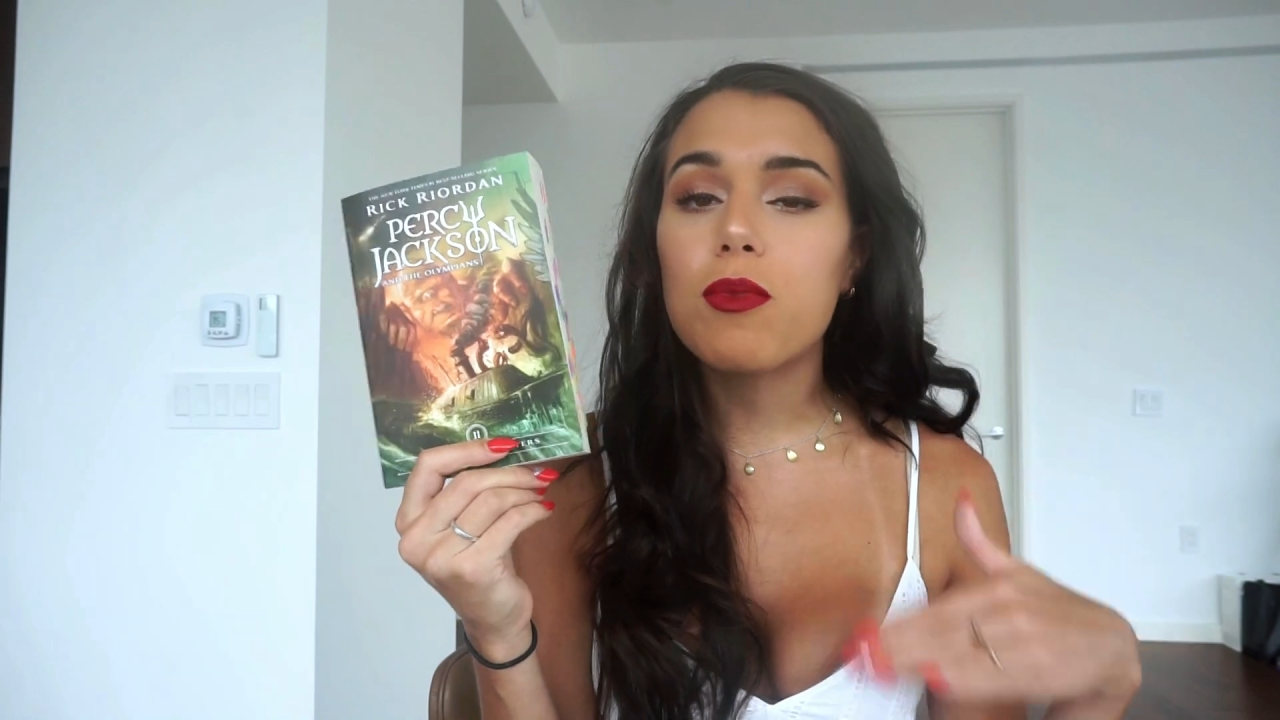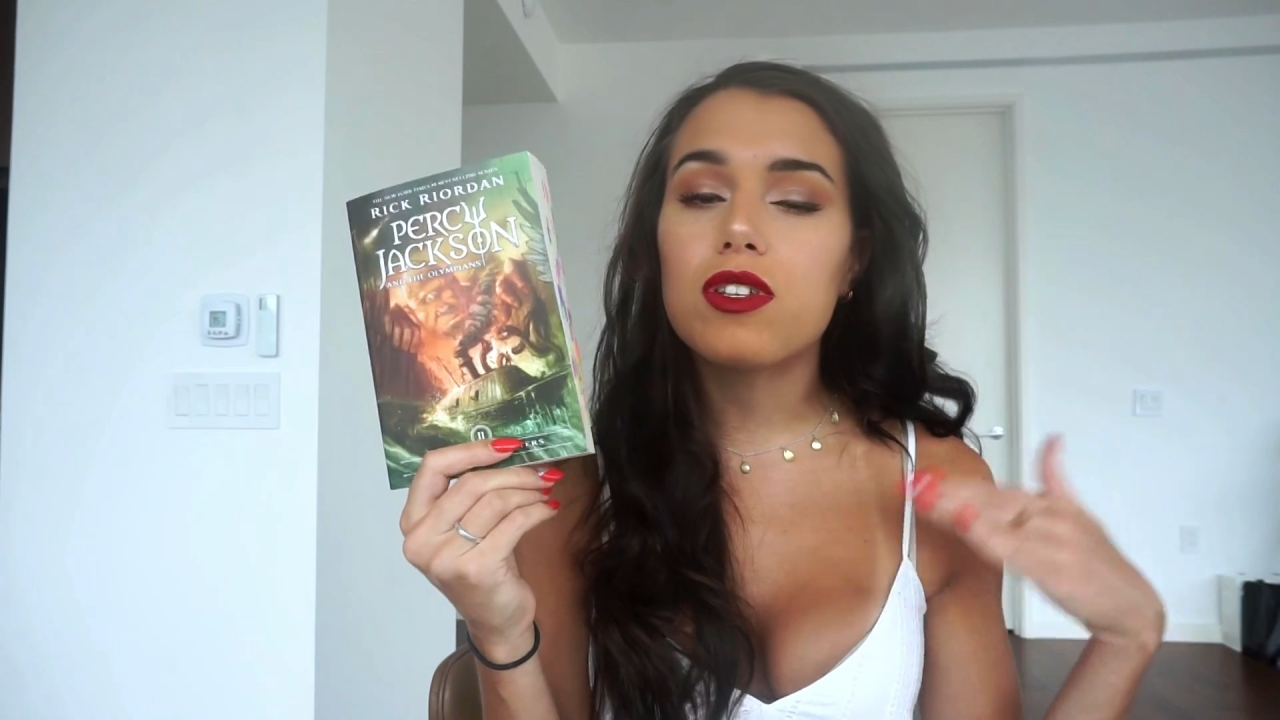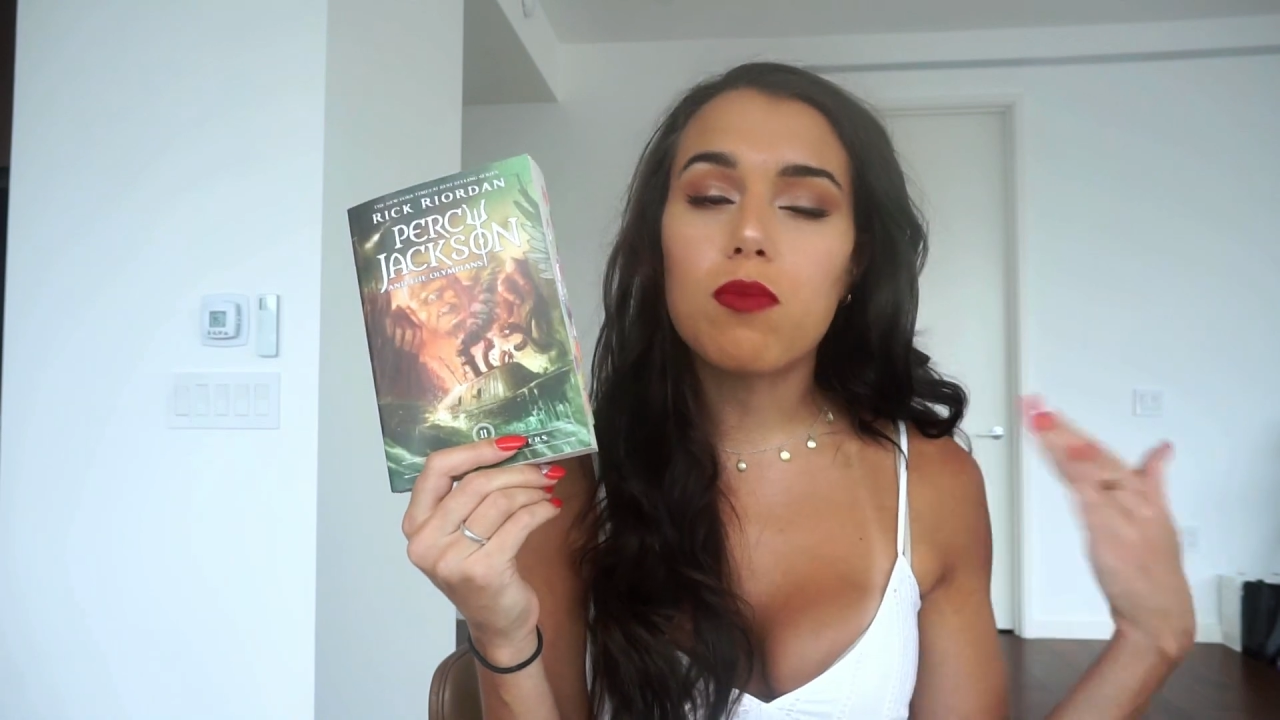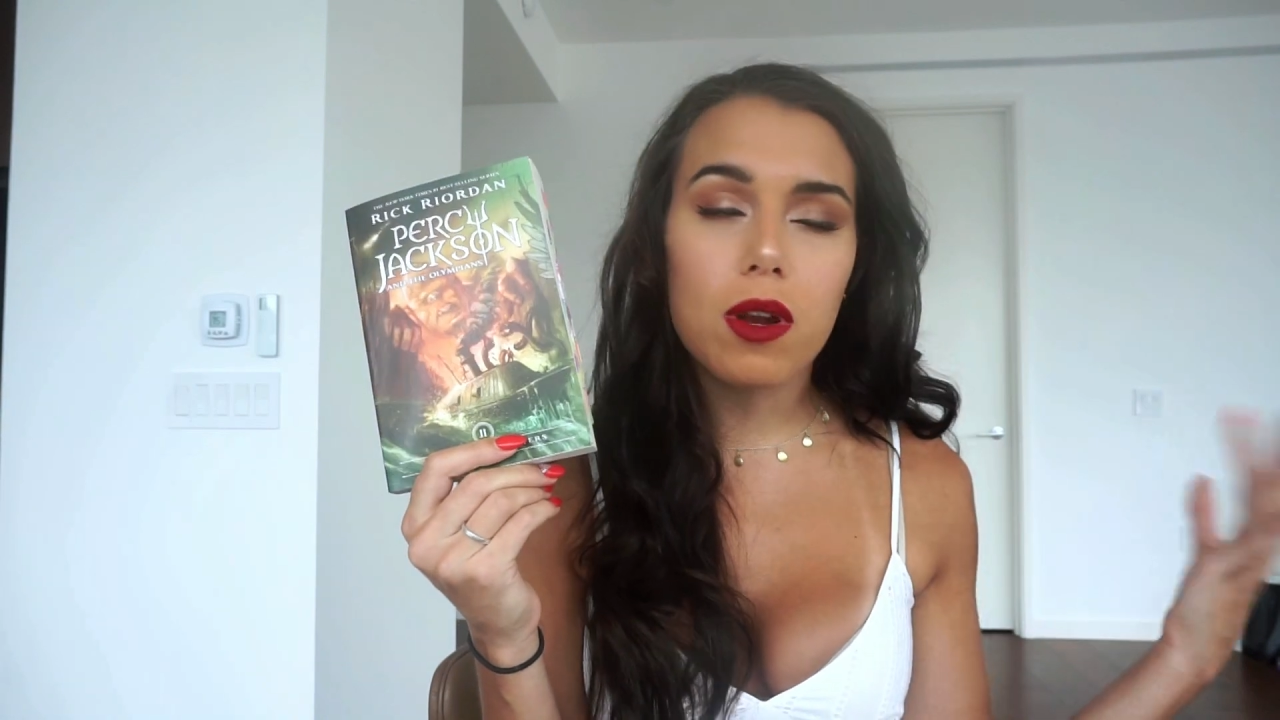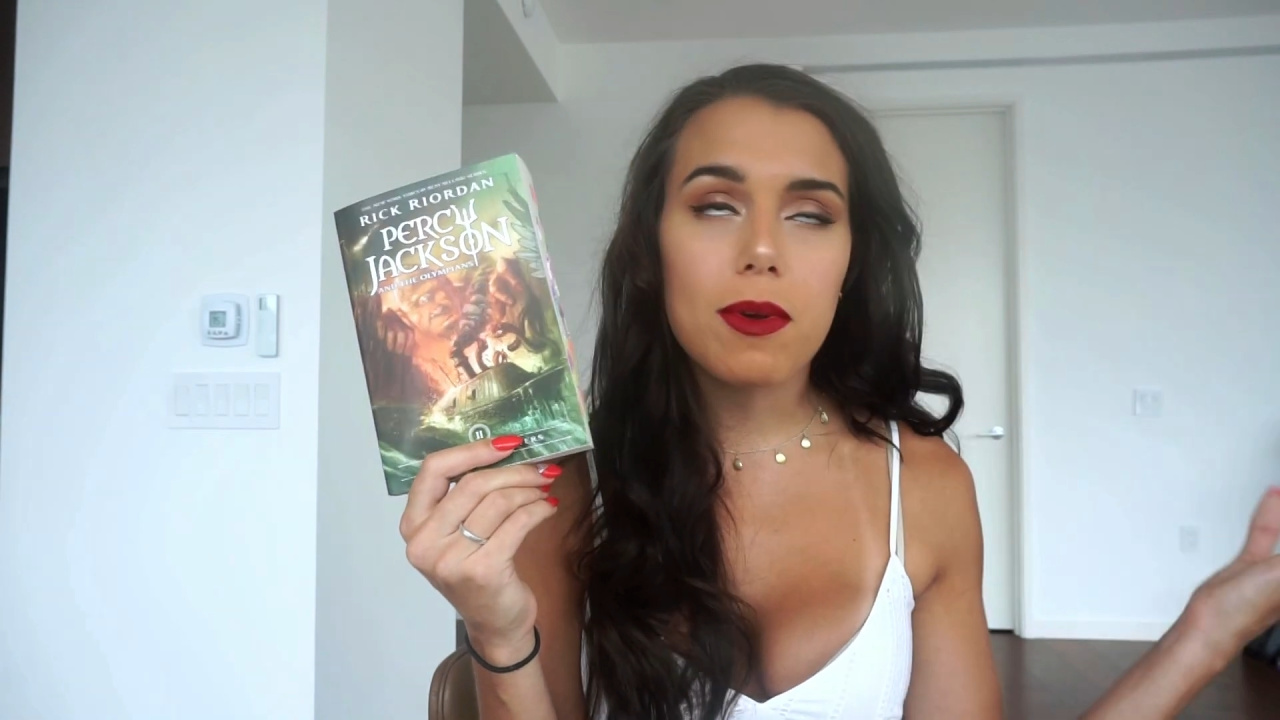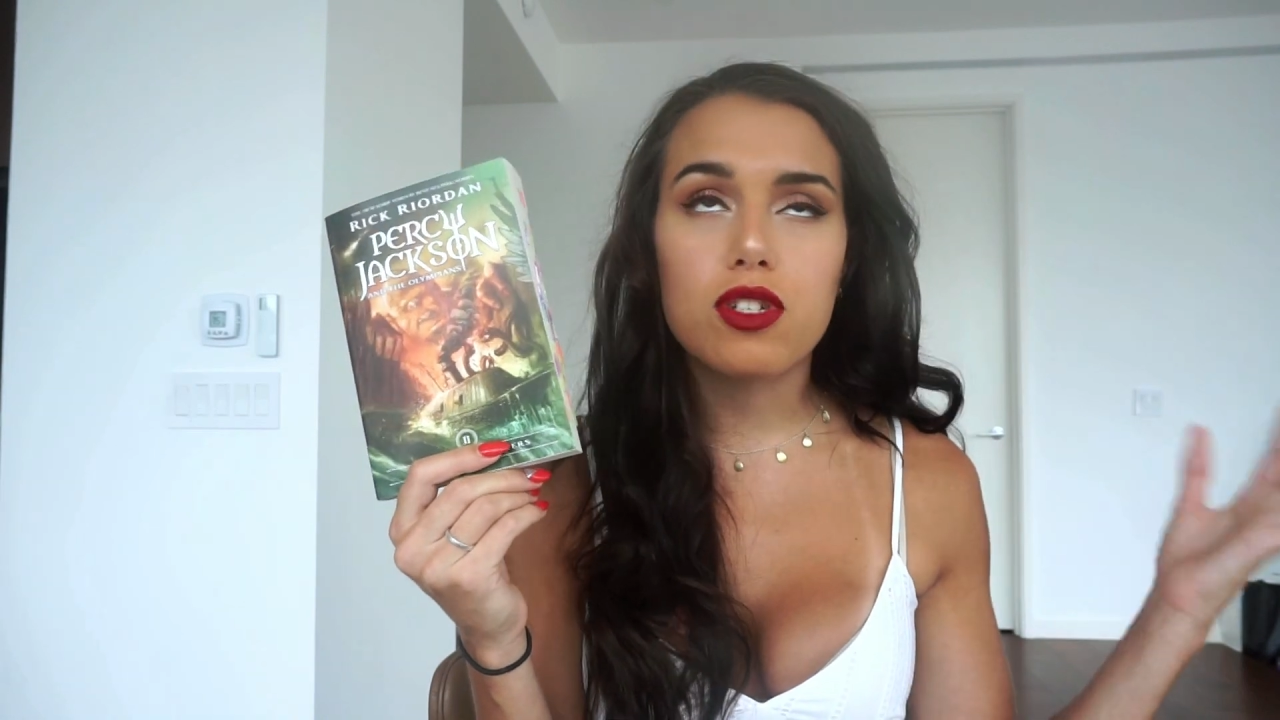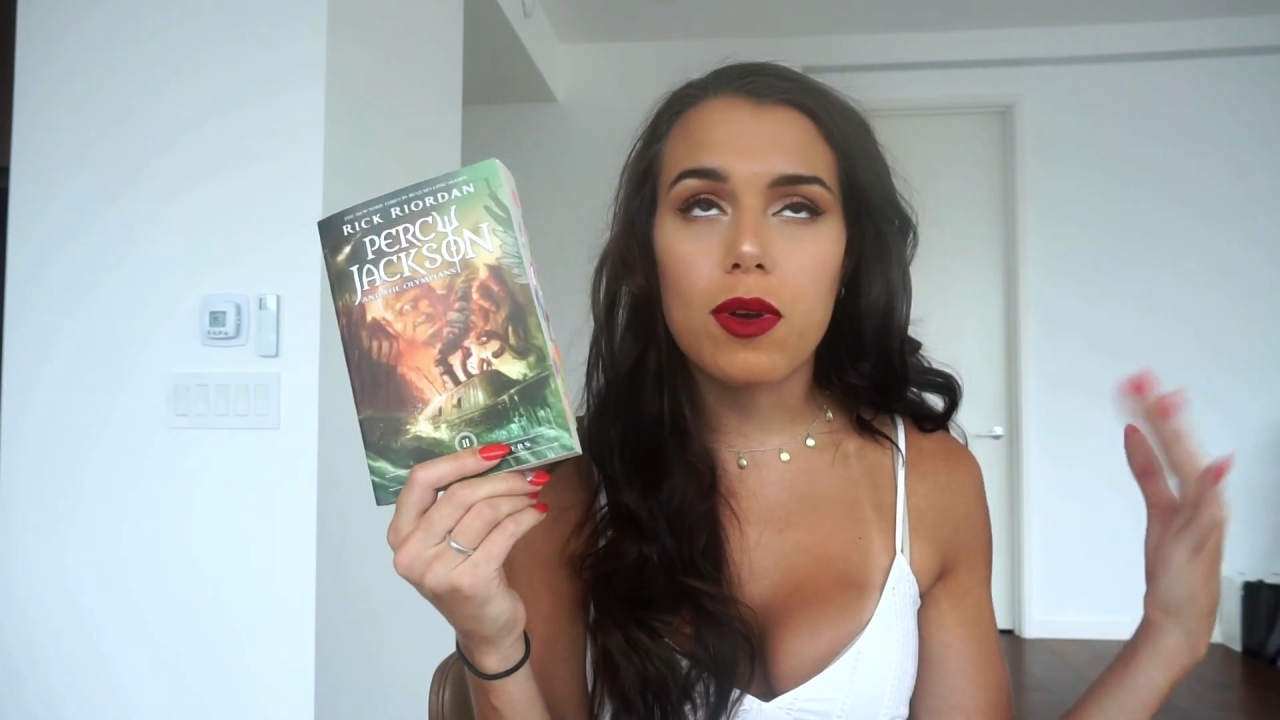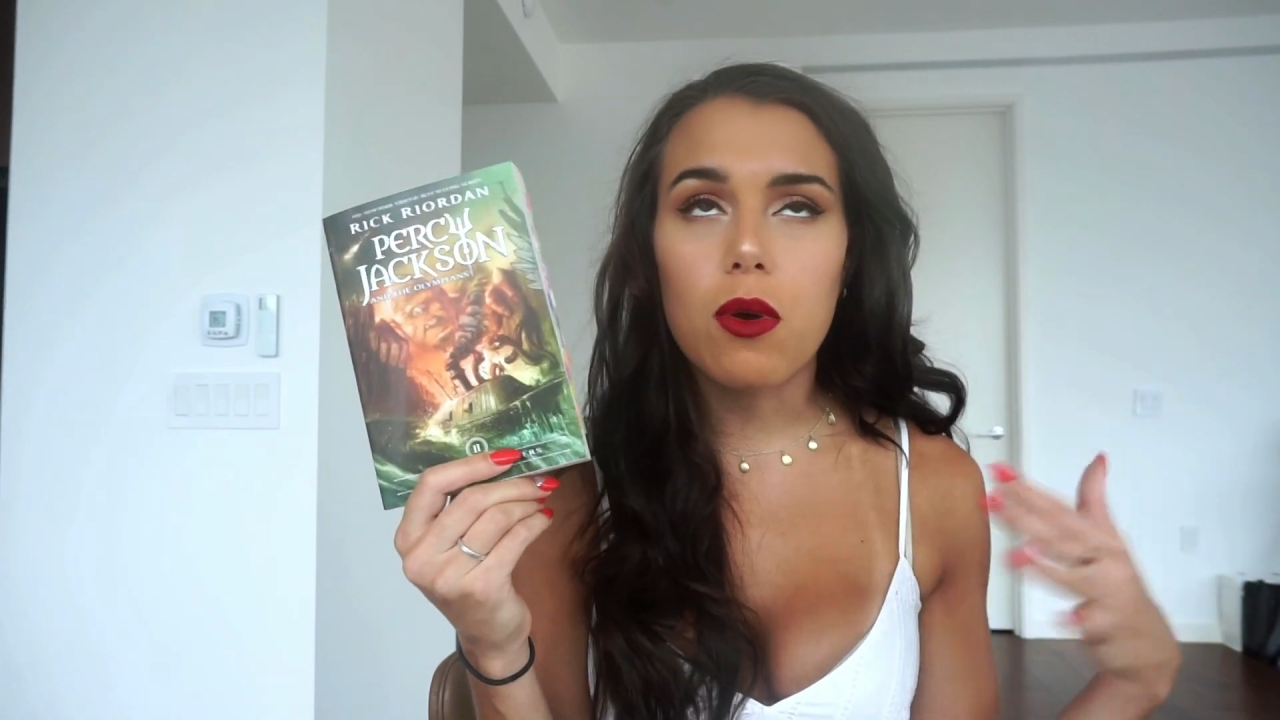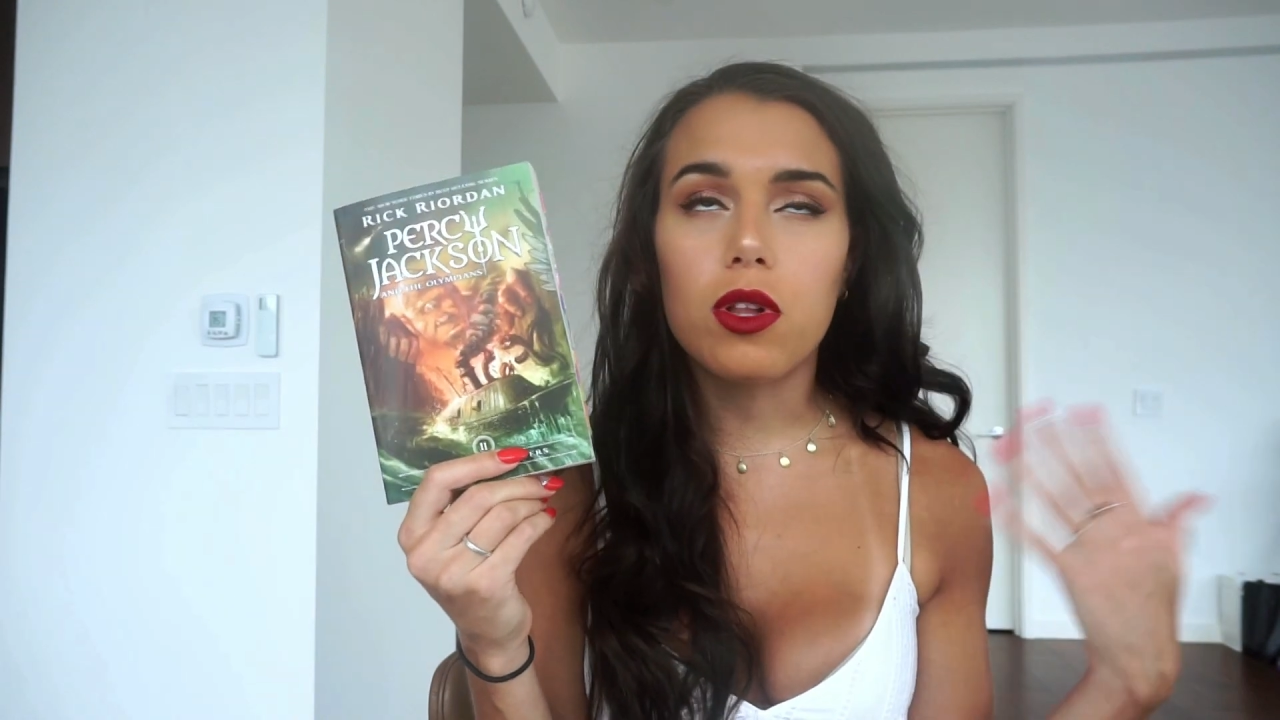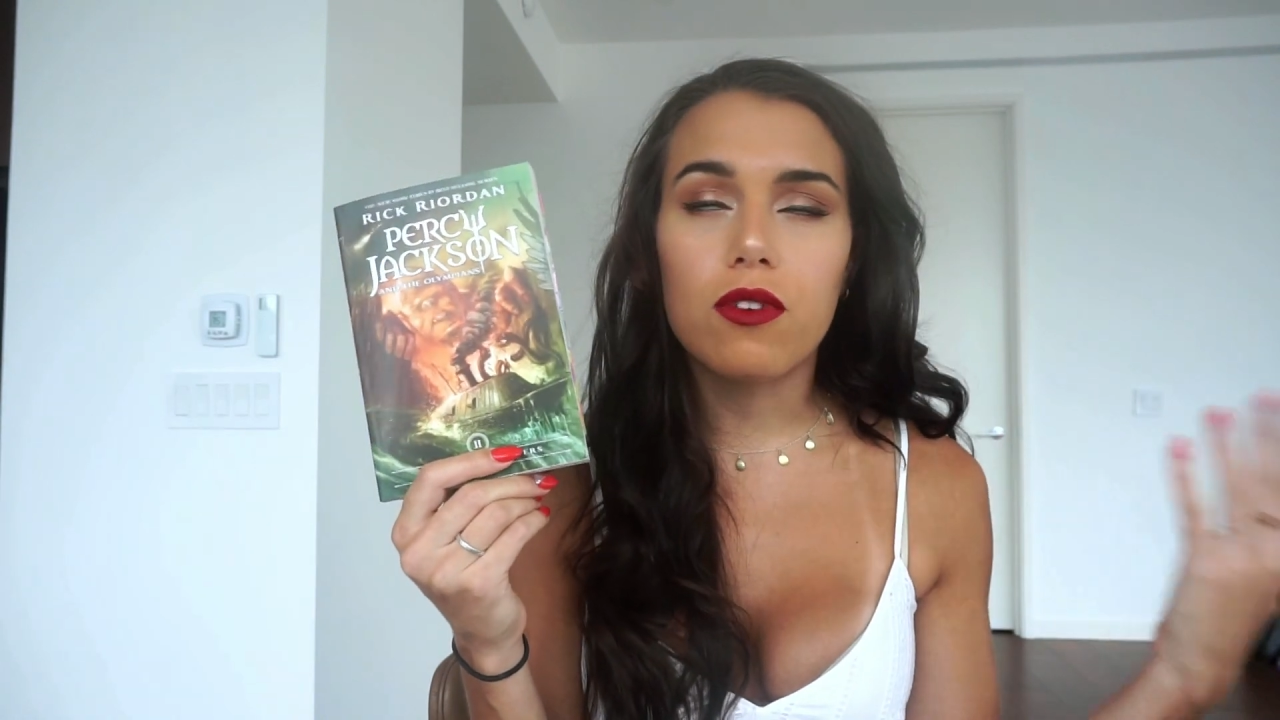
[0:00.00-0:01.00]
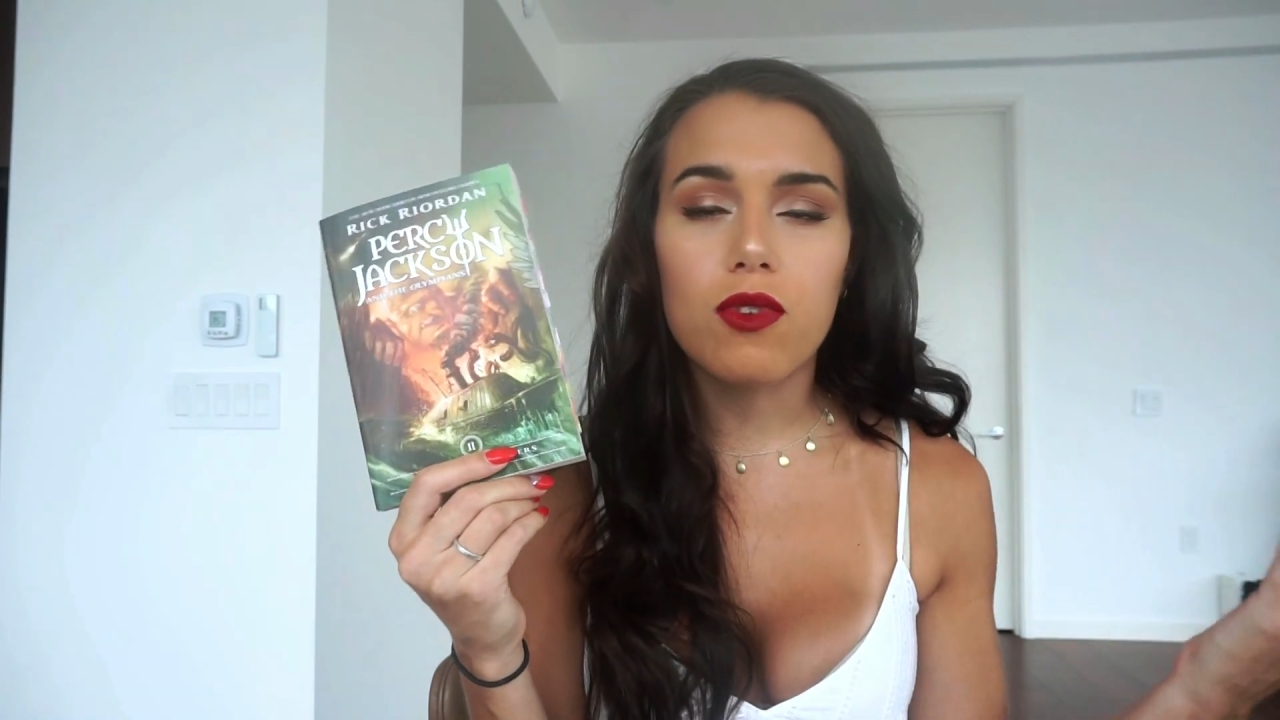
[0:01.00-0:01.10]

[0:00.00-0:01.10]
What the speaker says: We're pretty much doing all of